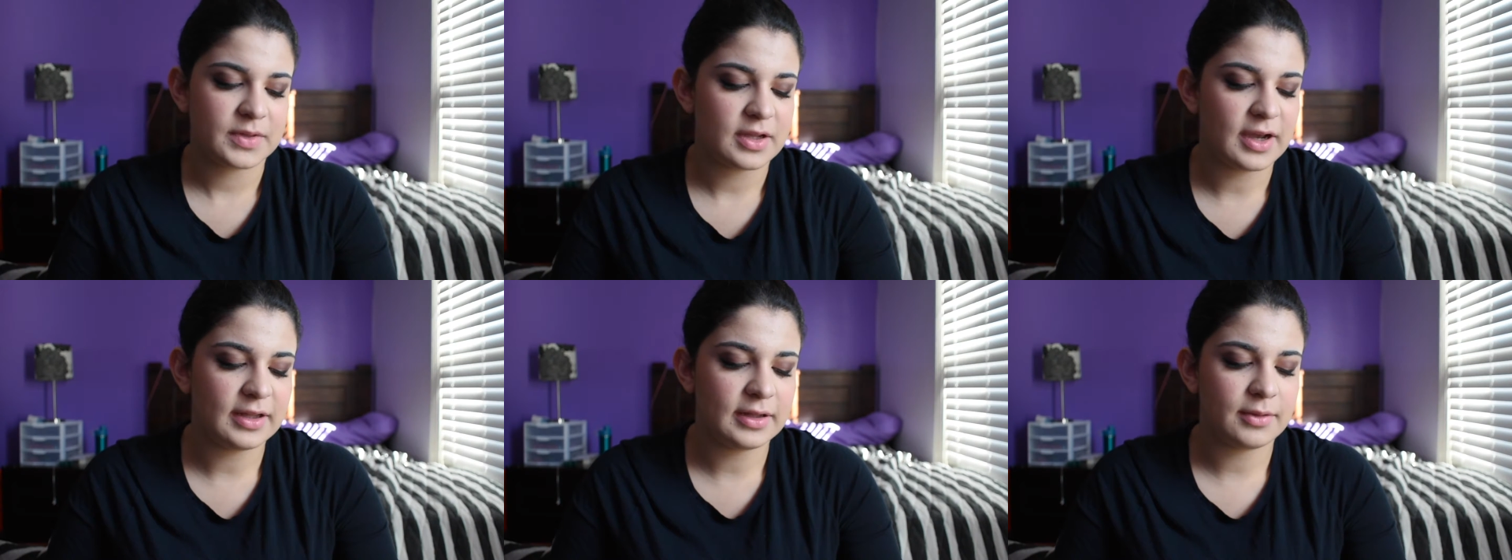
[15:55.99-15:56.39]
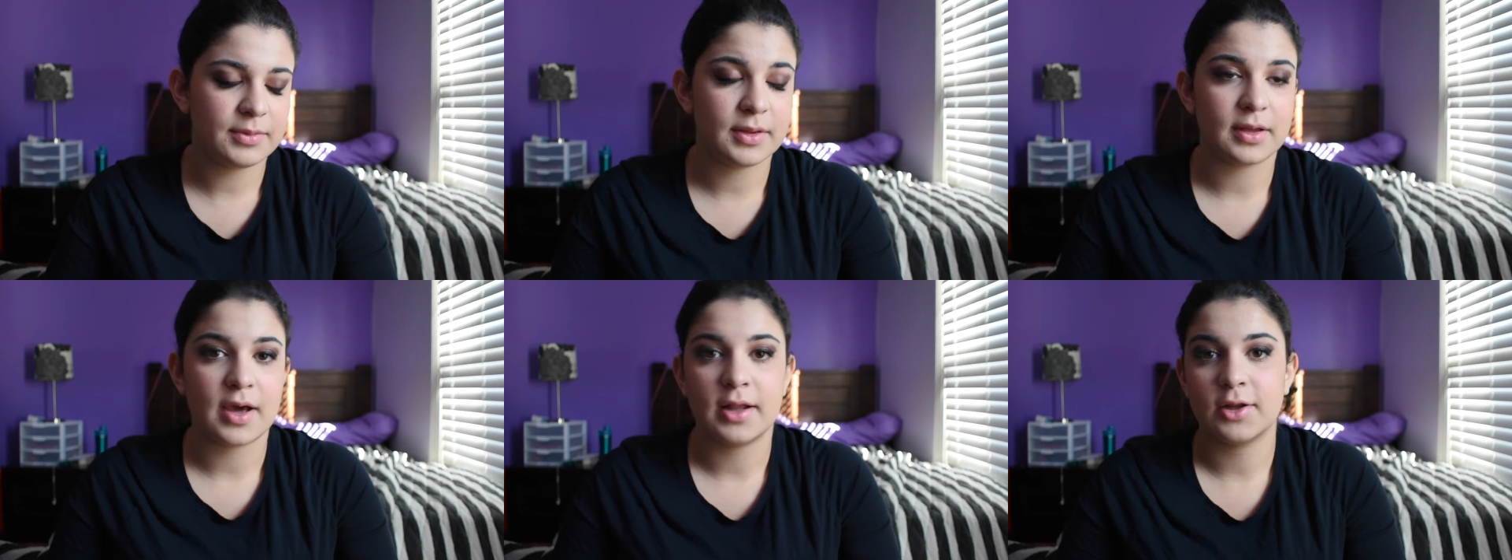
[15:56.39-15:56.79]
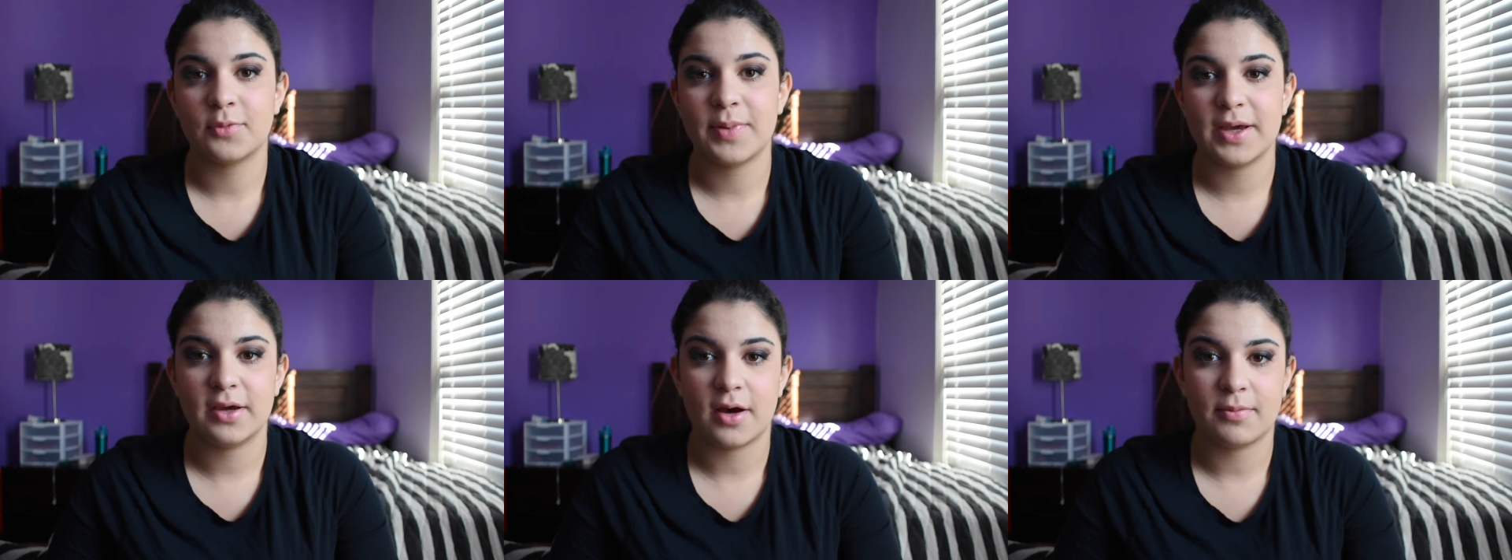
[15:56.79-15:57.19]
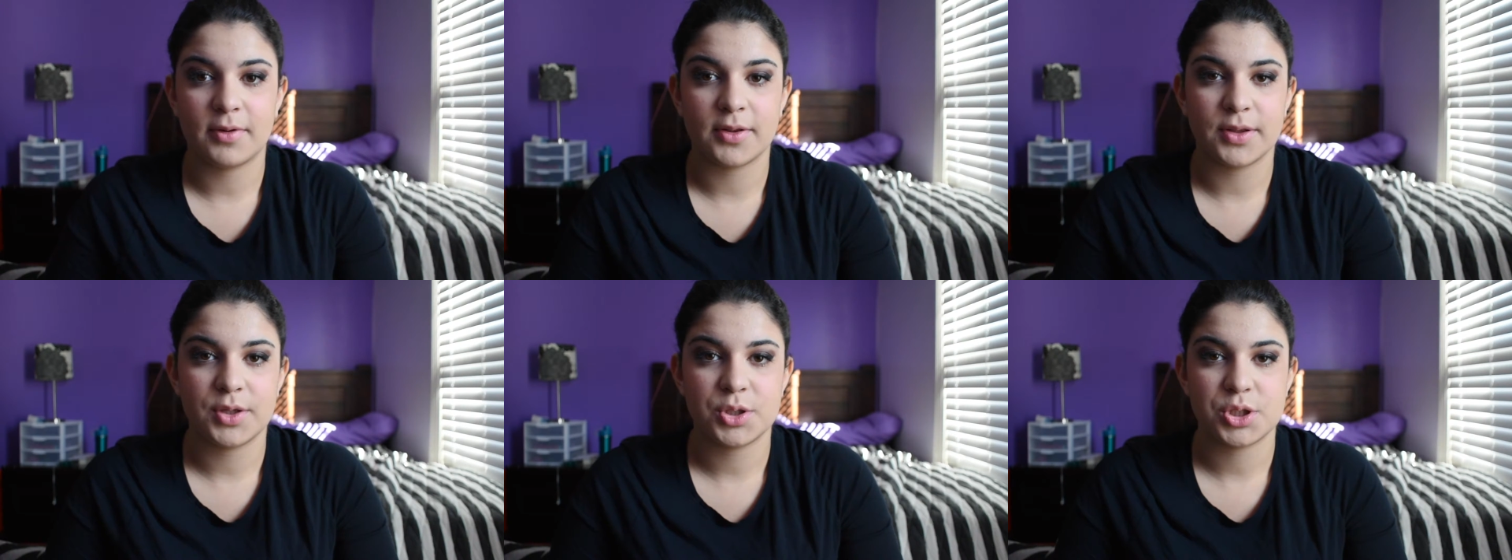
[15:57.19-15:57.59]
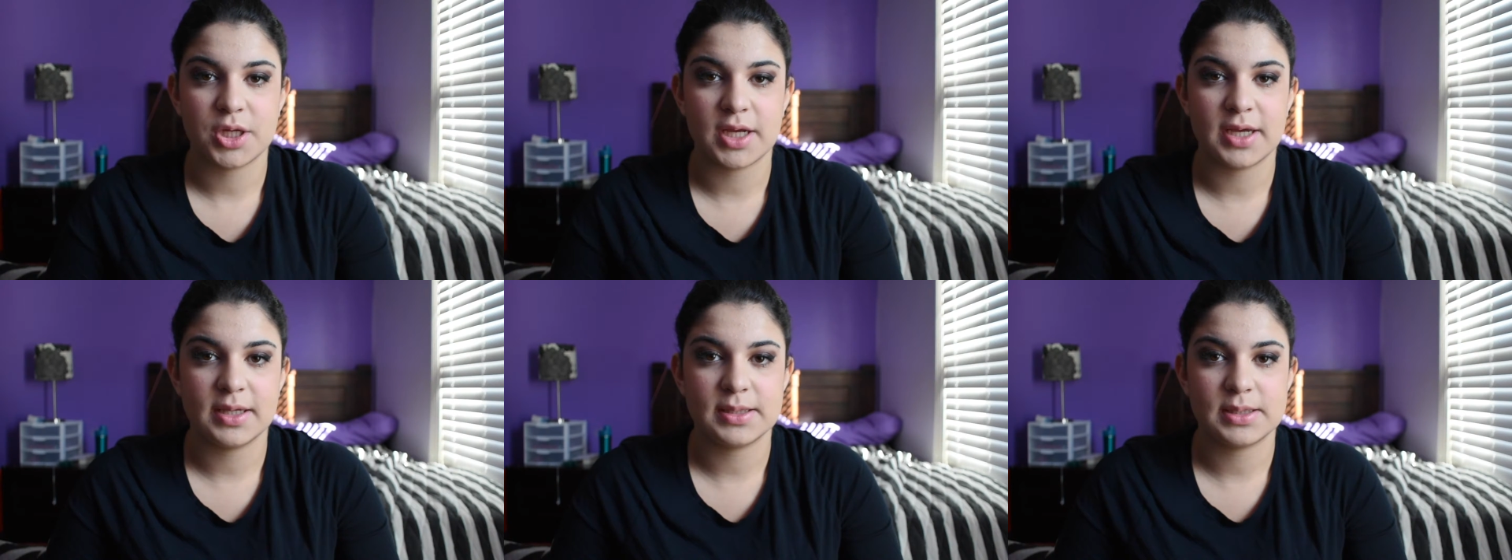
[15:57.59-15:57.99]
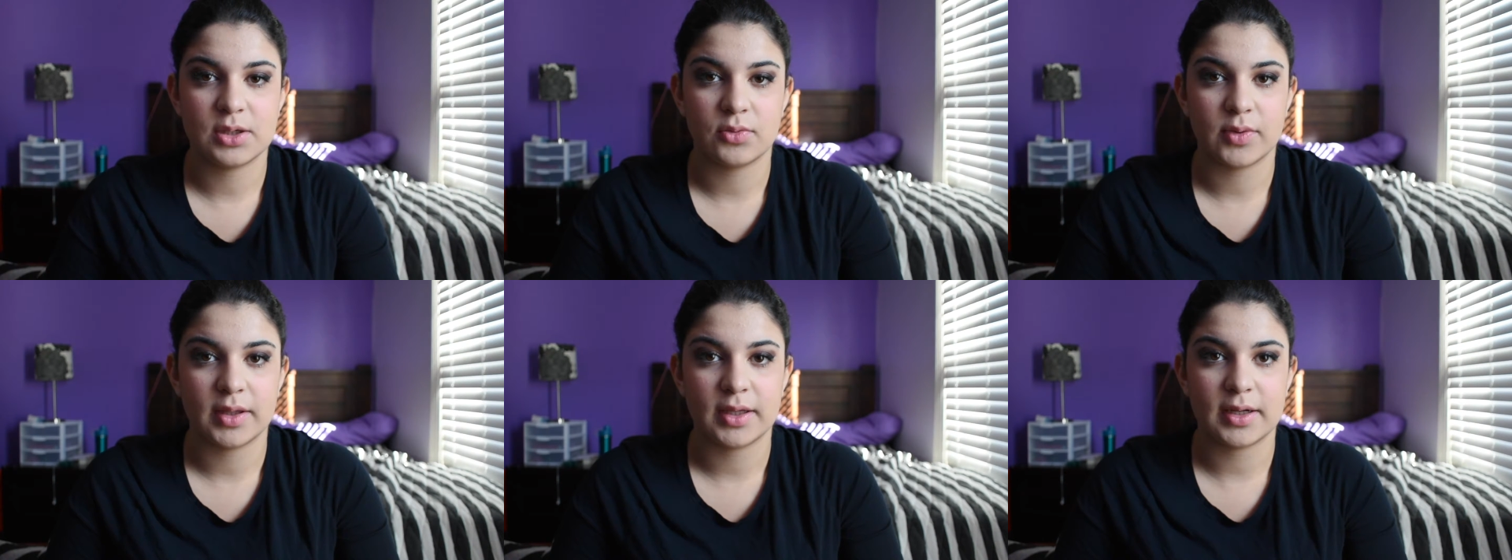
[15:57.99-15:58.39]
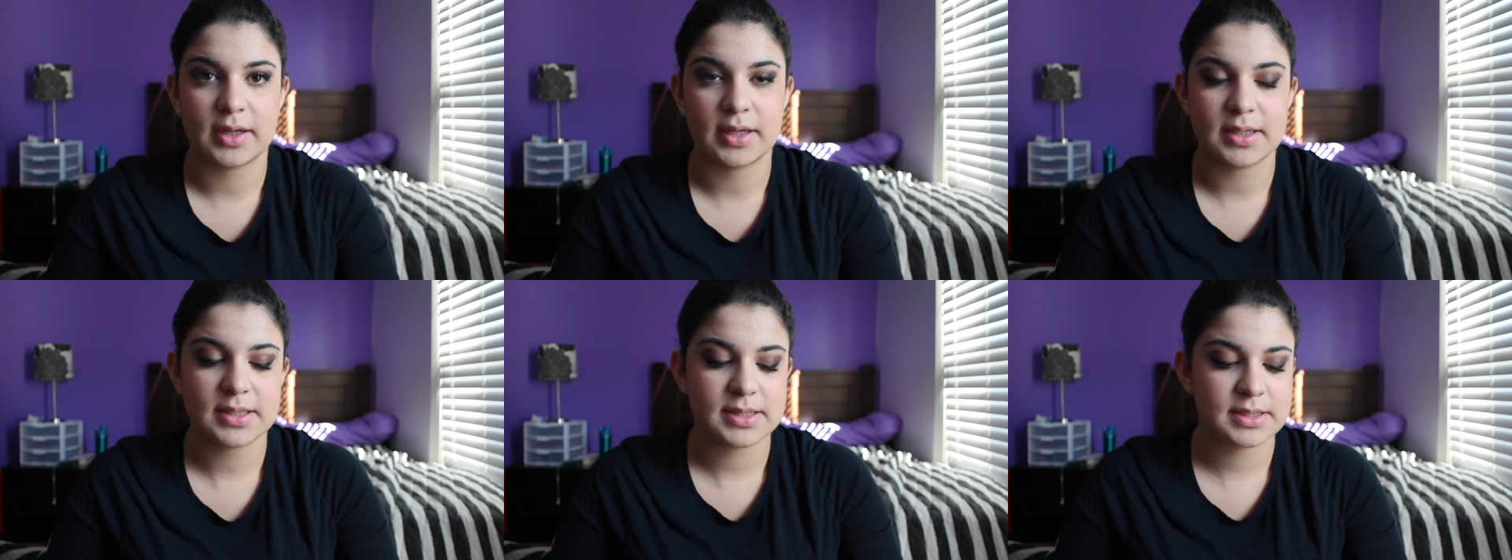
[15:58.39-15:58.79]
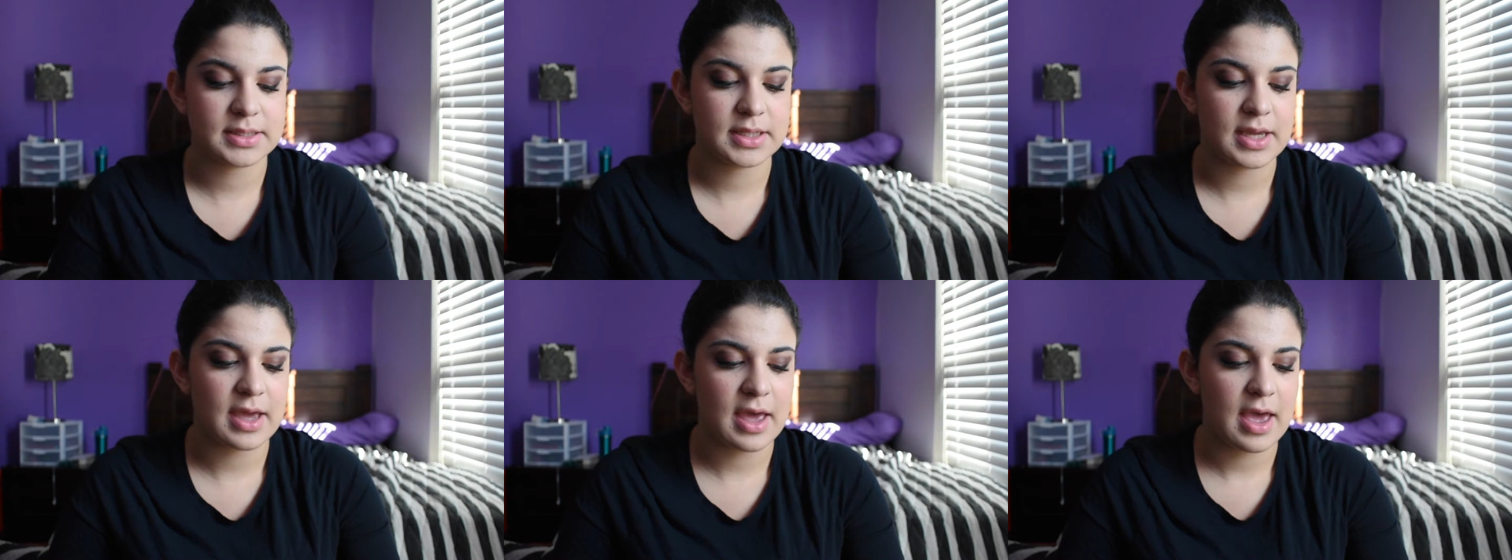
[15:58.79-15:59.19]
I love the color payoff on these shades. They're really nice.